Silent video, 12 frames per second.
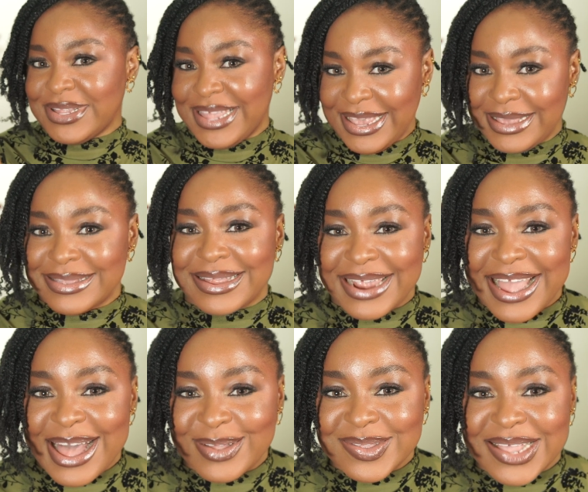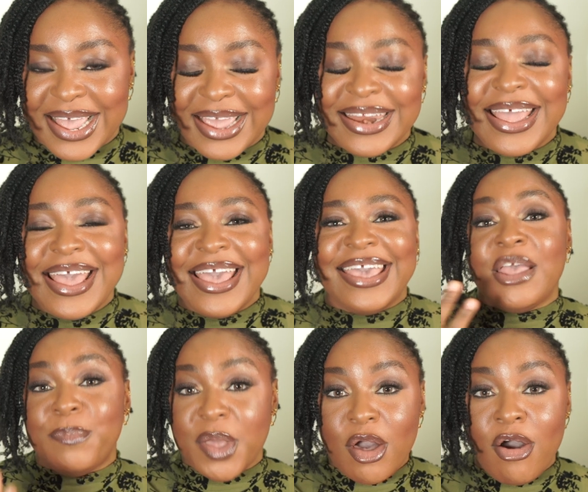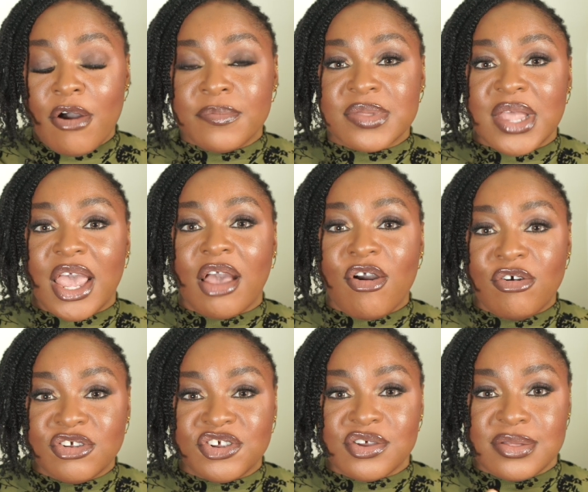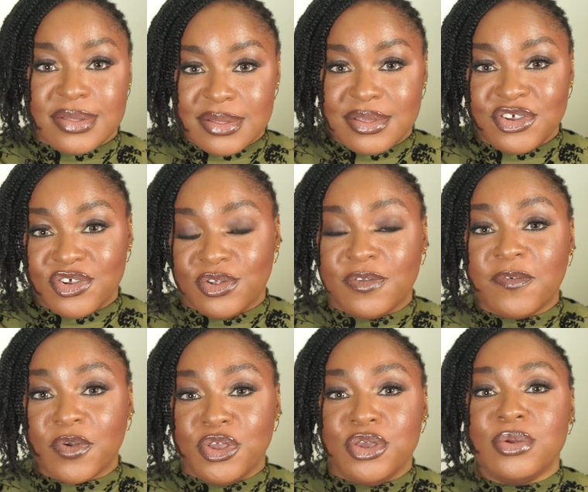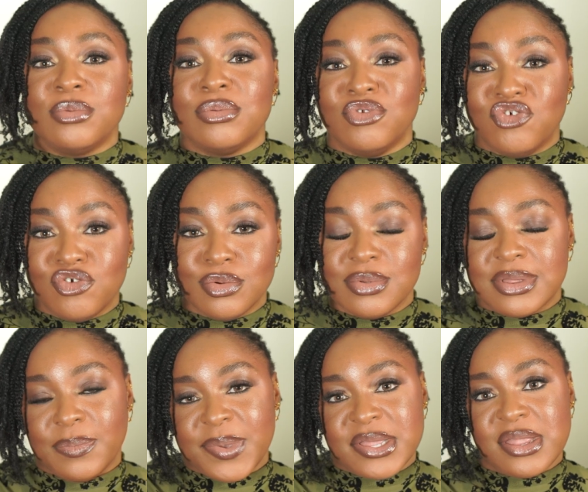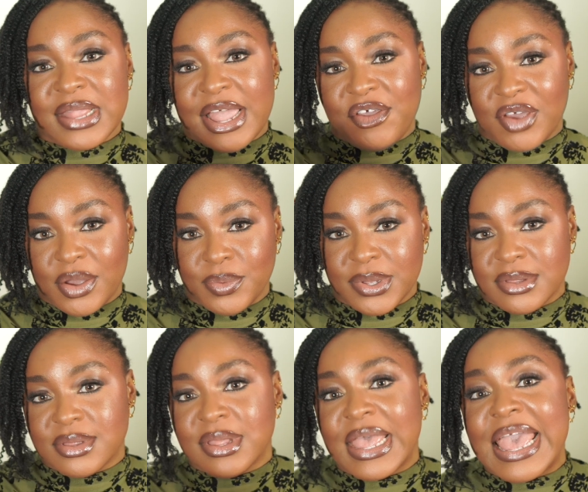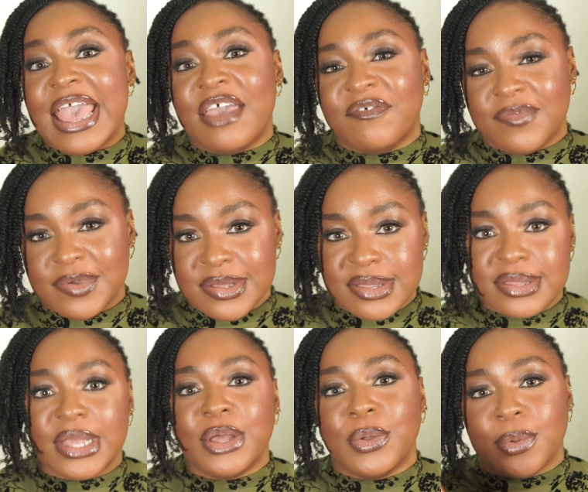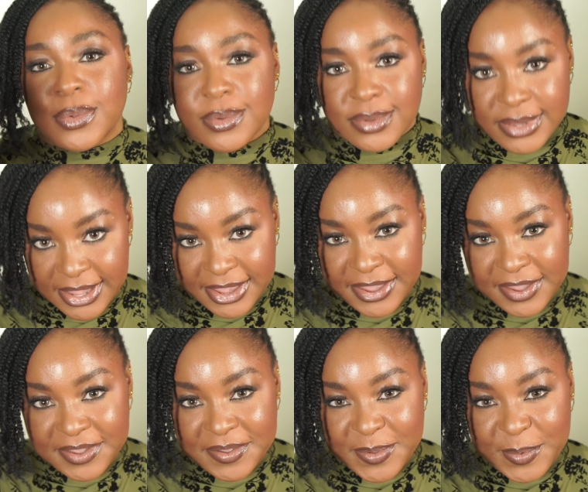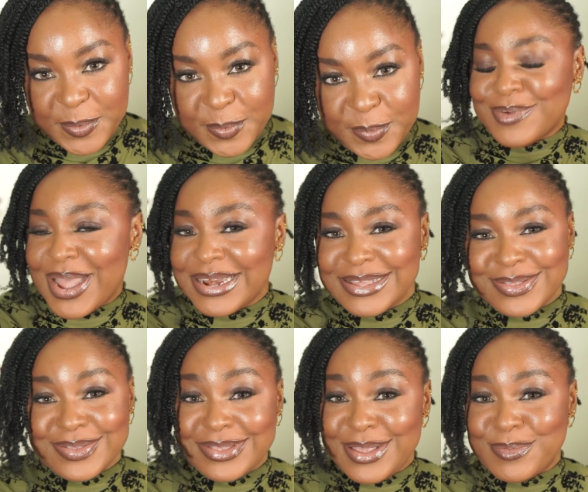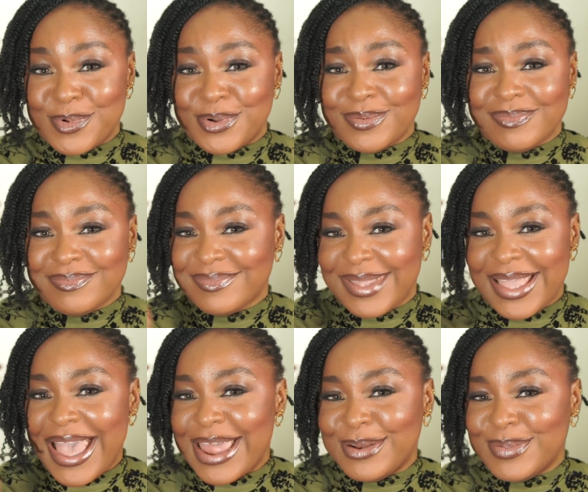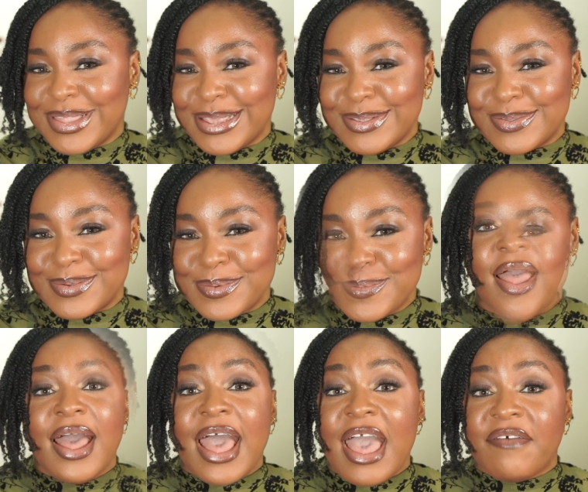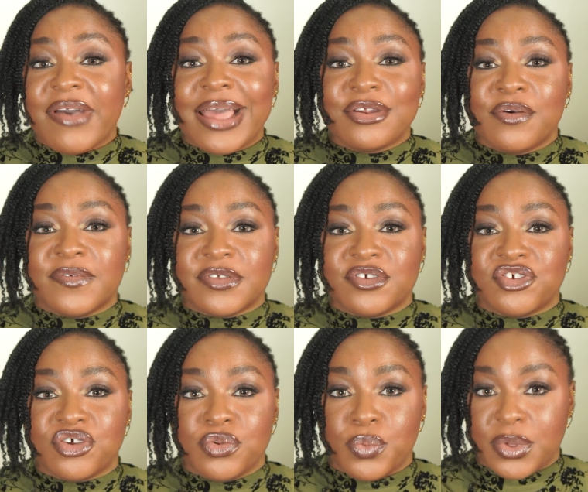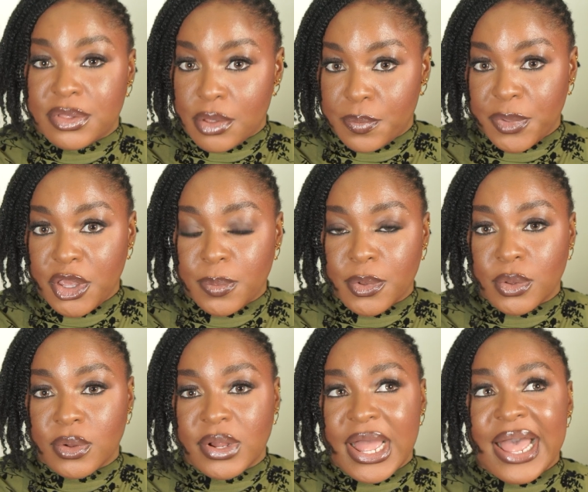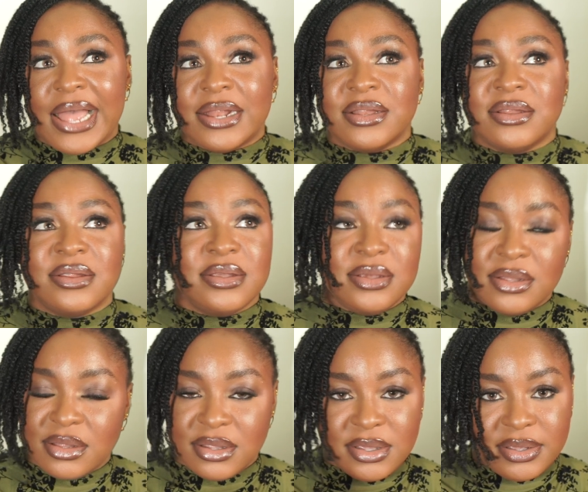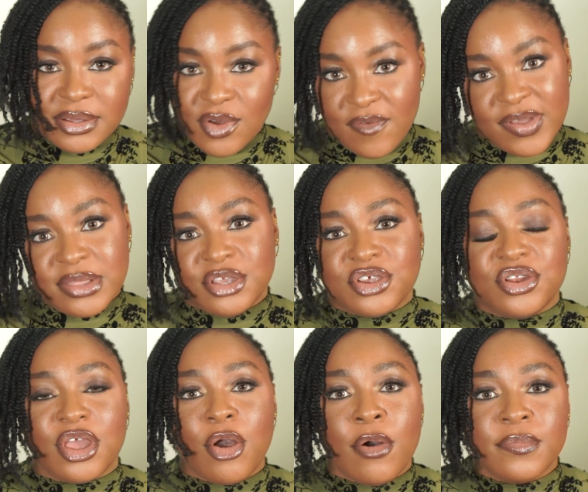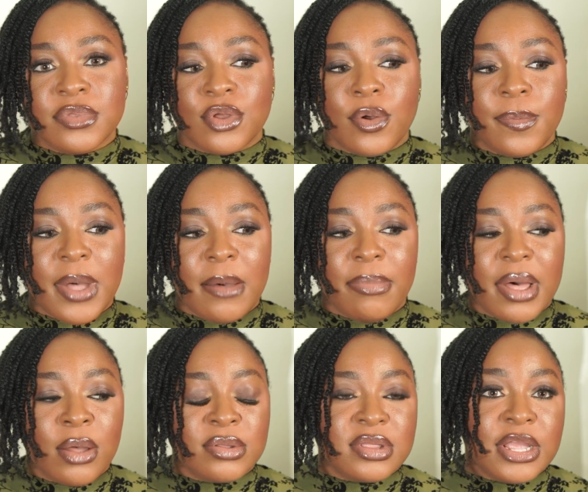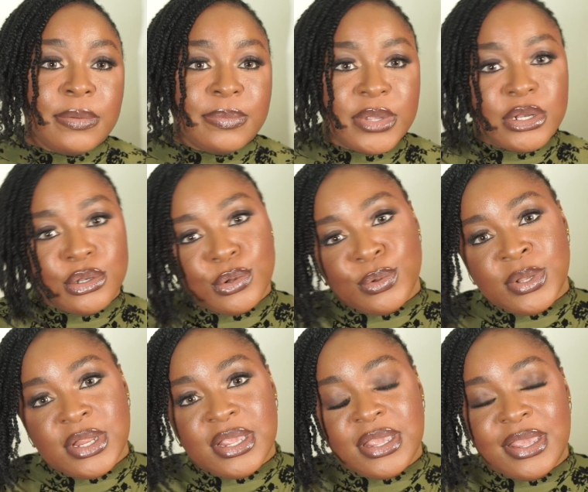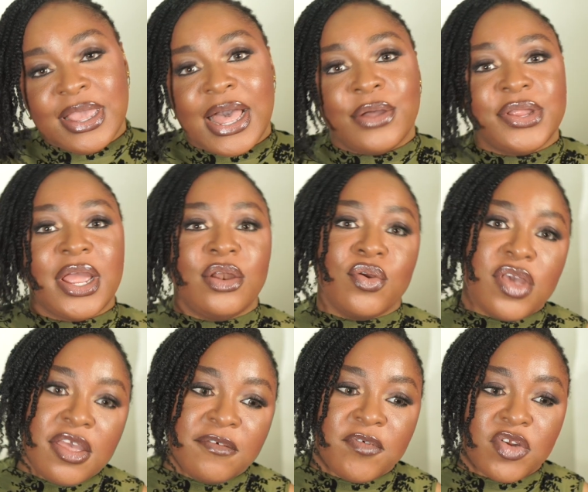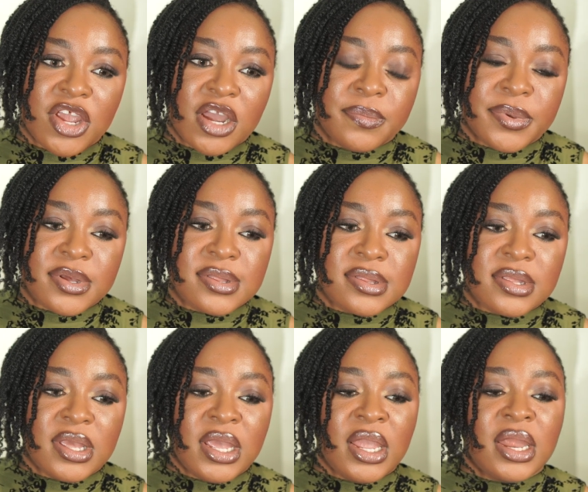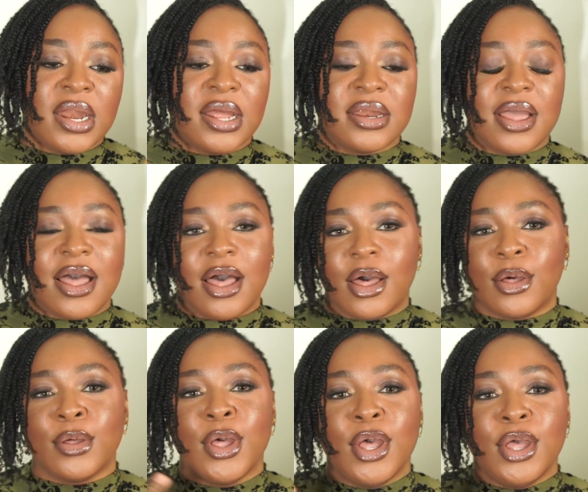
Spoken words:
things that are outside. It becomes a conscious decision for you to choose the person that you are with every single day. Do I need to say more? I don't think so. I have had conversation with some people, and in the conversation it comes up about them being lonely, how they are looking for their person, and how,